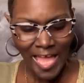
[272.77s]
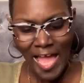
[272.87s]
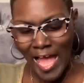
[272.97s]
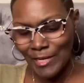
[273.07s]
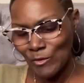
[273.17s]

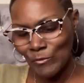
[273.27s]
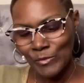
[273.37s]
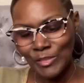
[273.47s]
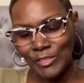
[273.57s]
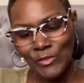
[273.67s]
I don't
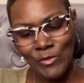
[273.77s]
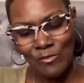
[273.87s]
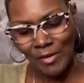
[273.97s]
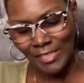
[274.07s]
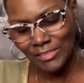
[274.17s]
really know if
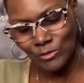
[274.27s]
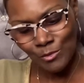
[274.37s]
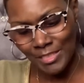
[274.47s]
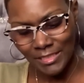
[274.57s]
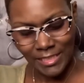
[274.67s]
I could do
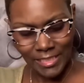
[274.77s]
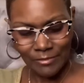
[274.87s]
anything